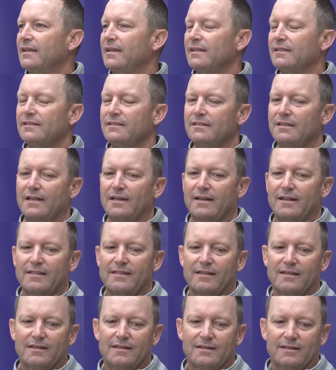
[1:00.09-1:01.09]
And I
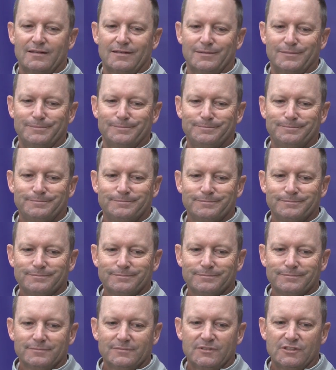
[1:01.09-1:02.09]
think
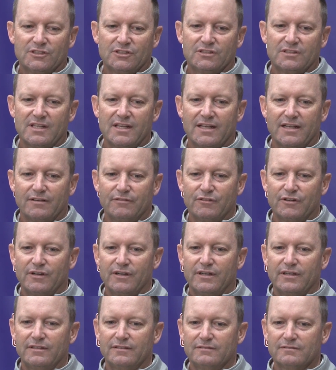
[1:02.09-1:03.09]
just staying
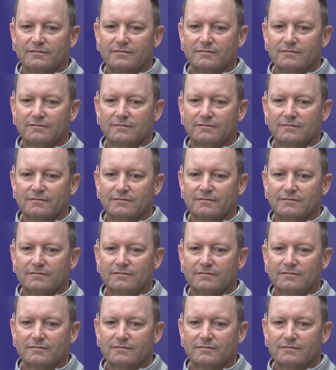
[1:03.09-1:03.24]
very